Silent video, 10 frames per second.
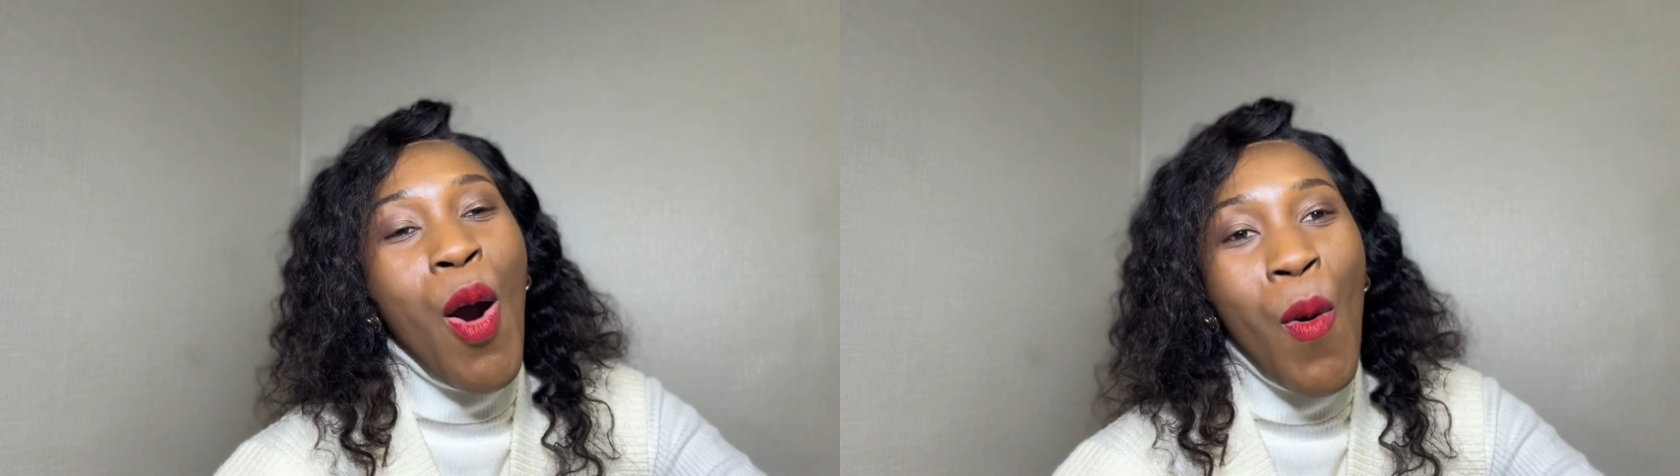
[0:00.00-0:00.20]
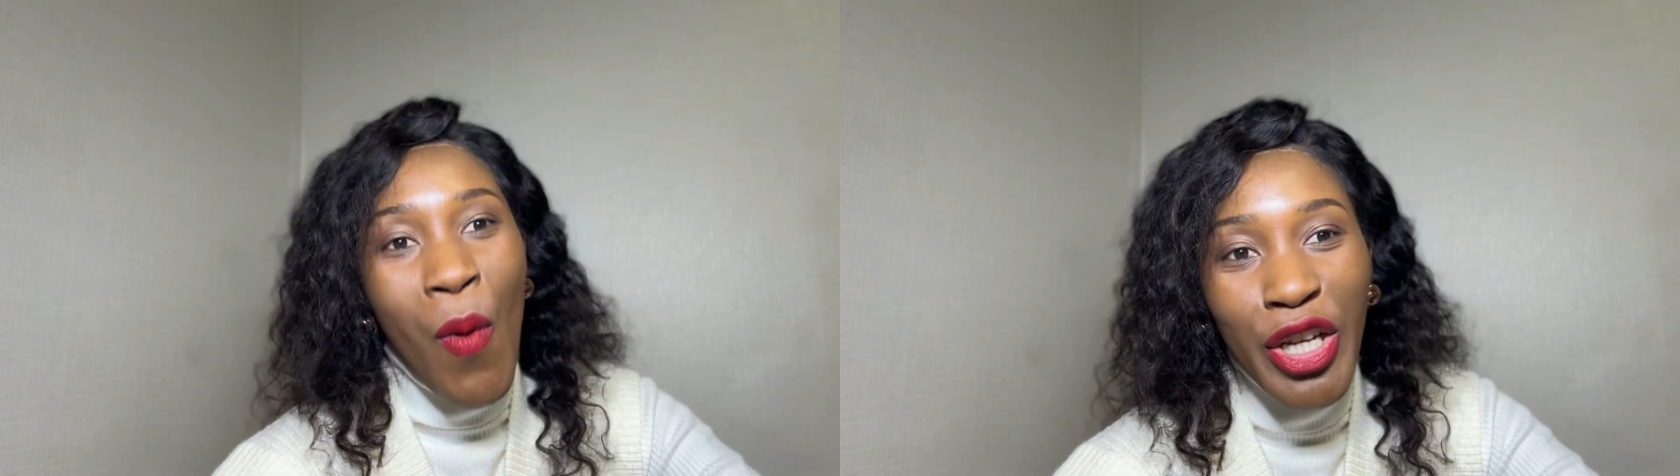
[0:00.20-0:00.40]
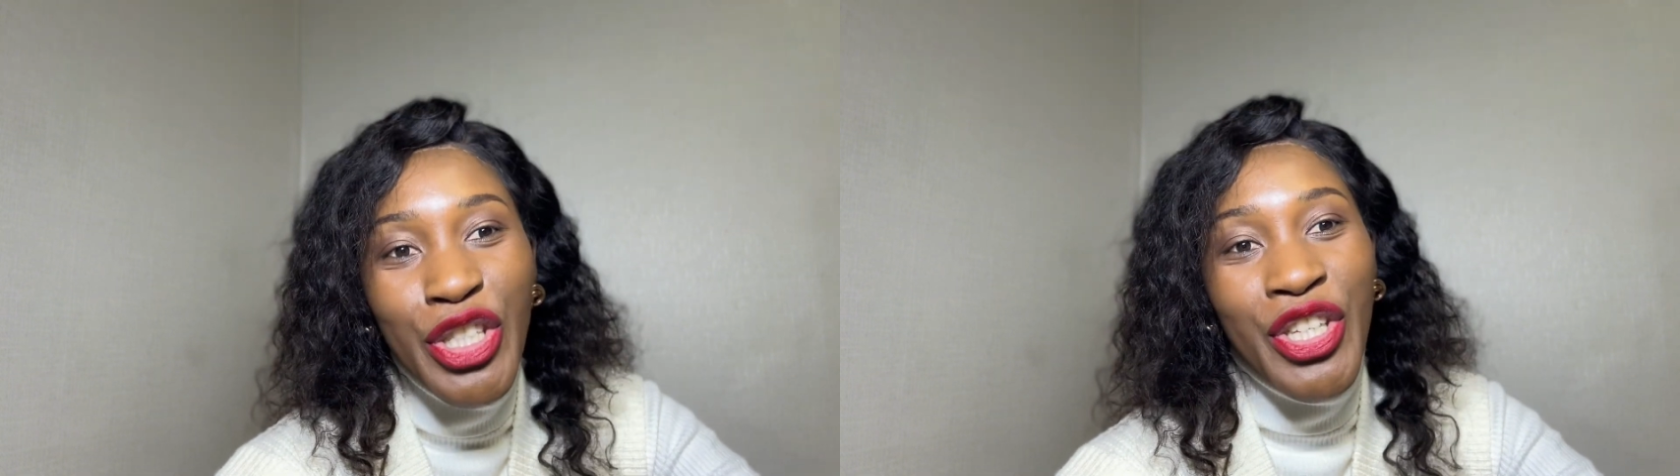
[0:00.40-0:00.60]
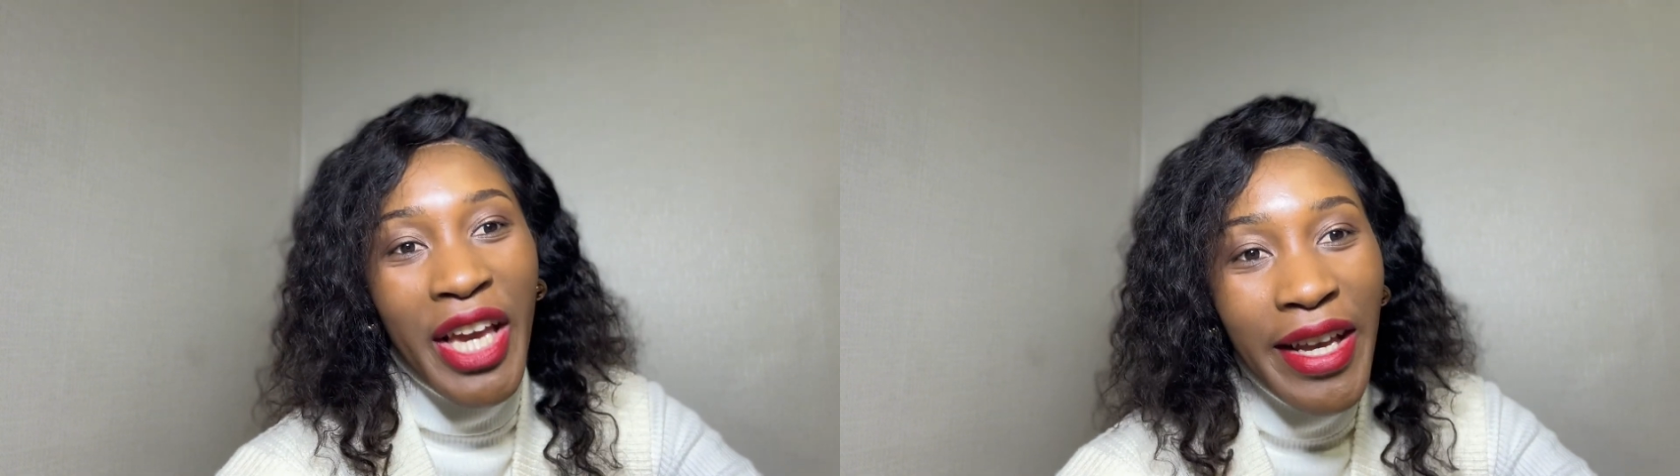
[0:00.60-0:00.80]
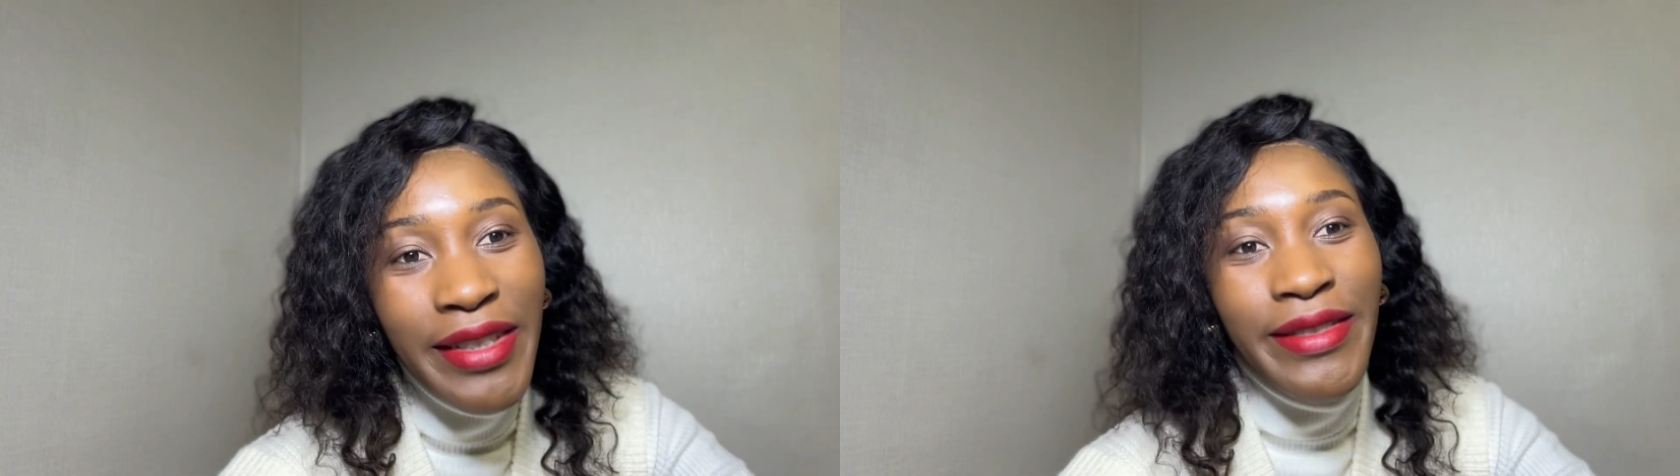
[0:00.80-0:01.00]

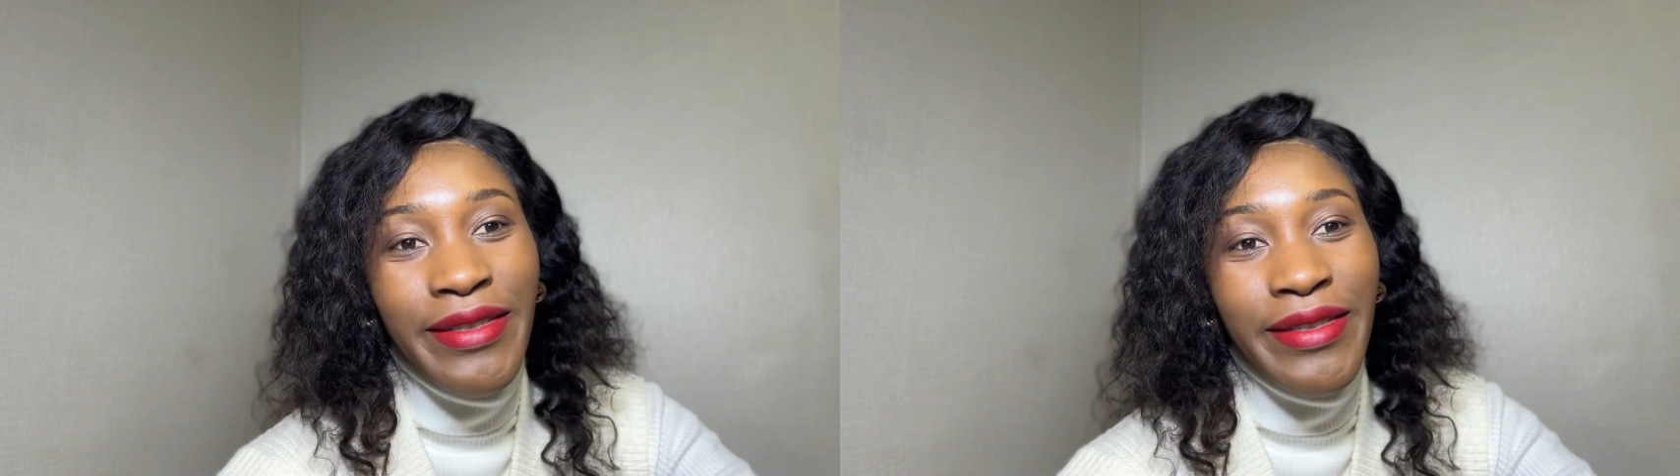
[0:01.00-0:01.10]
watching.